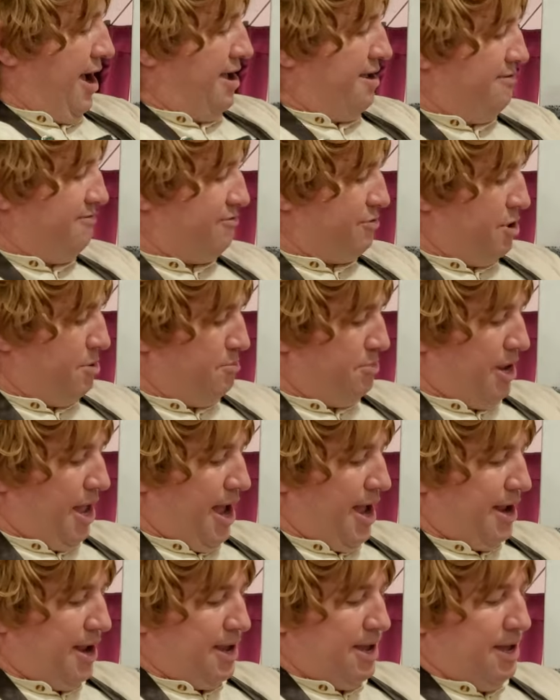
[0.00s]
ivory
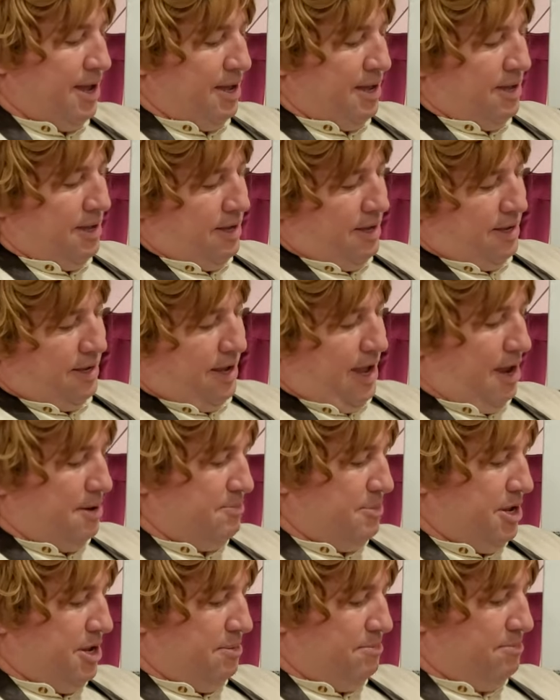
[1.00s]
black,
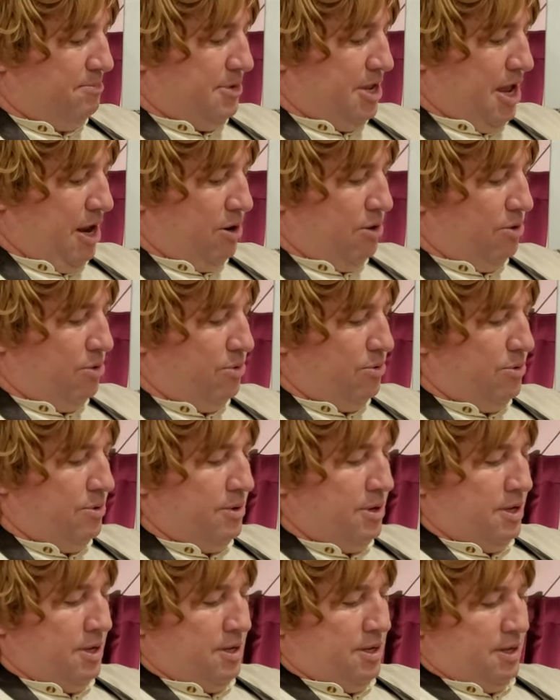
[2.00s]
cadmium yellow,
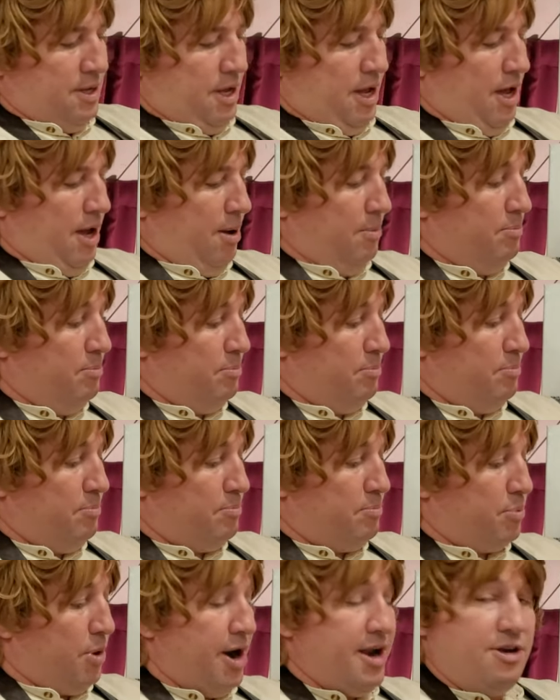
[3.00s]

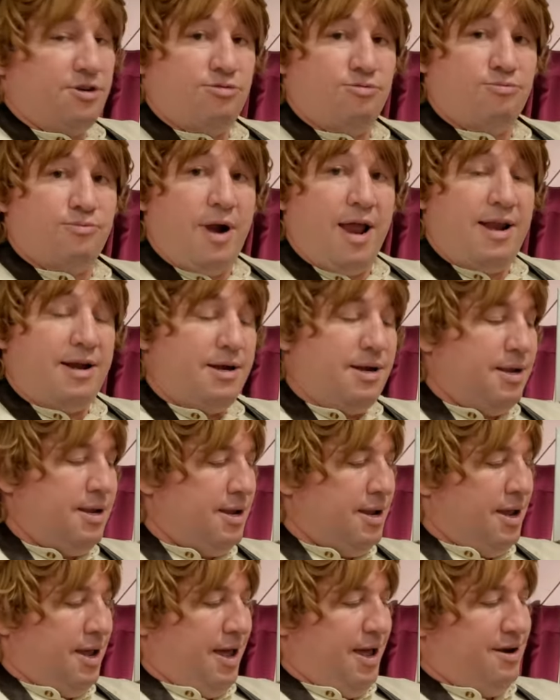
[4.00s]
bright red,
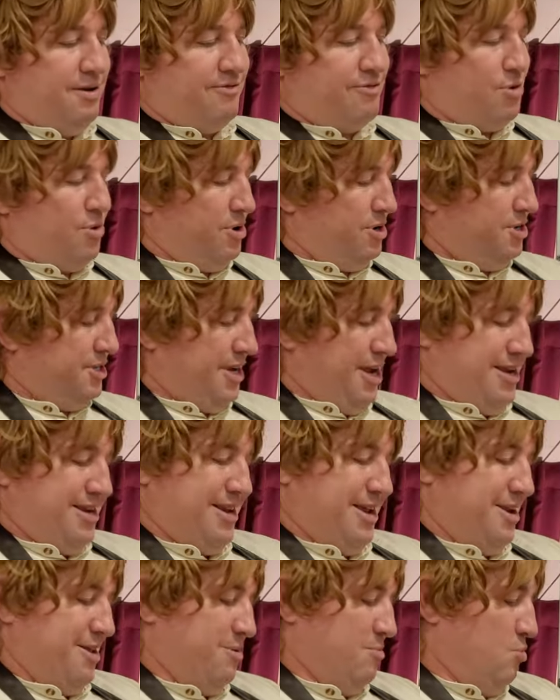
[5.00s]
and of course
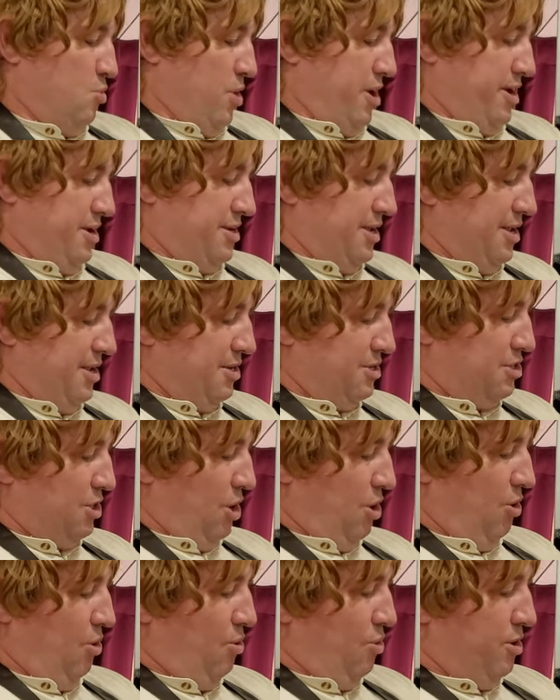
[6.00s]
titanium white.
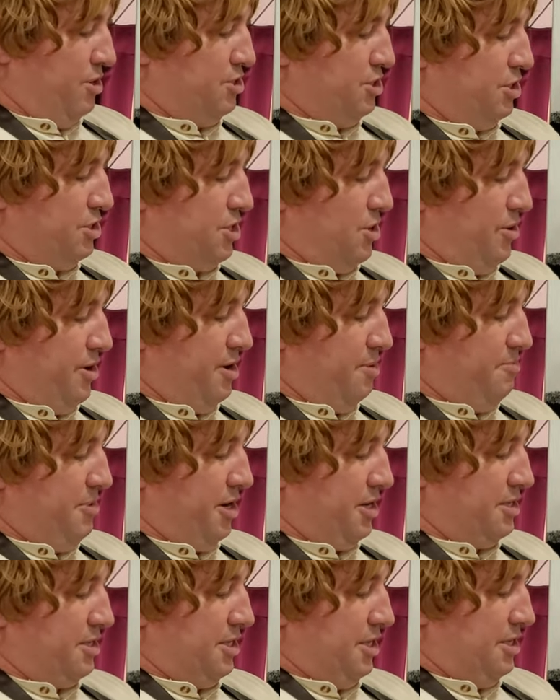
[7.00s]
So we're just going to
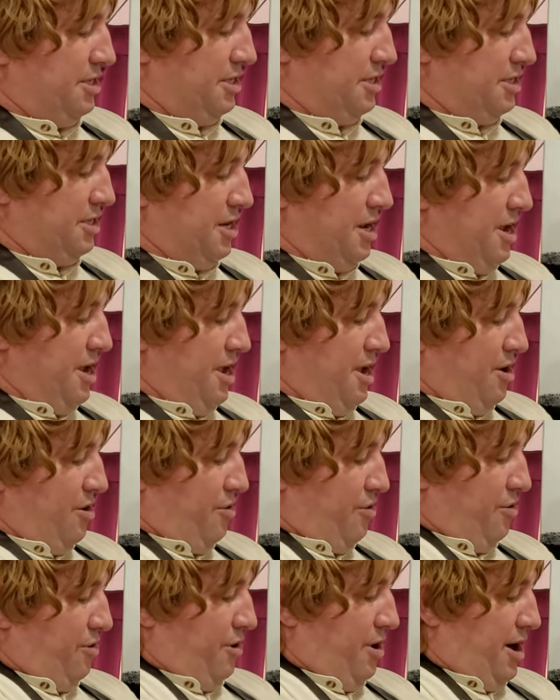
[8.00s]
mix this
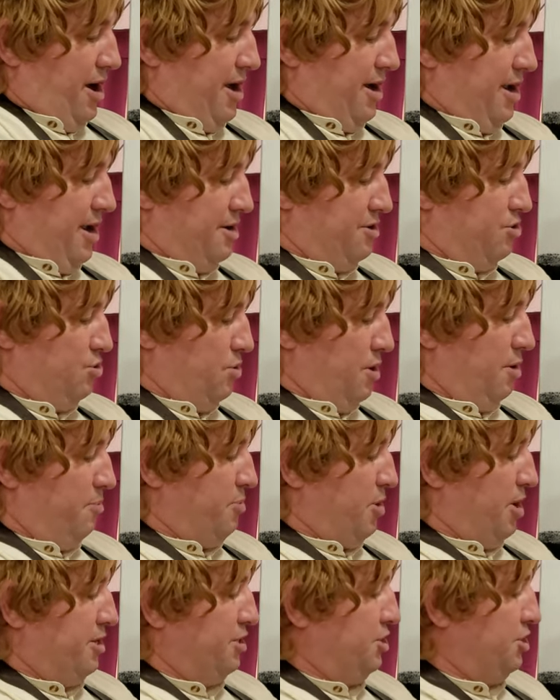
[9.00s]
right onto our
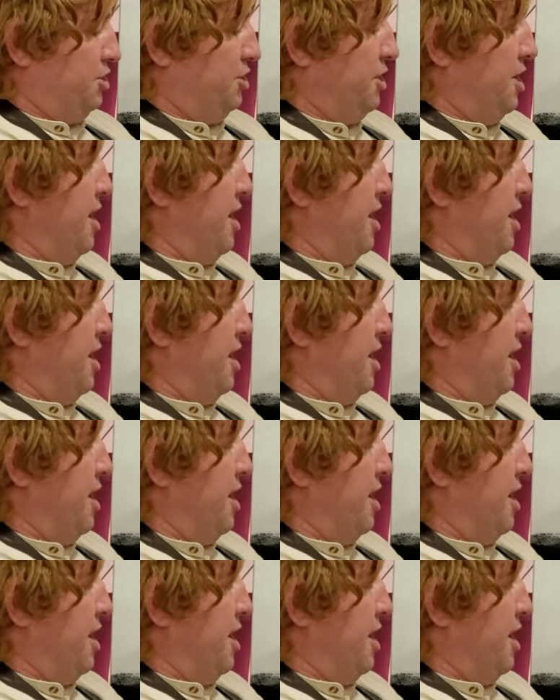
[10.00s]
brush,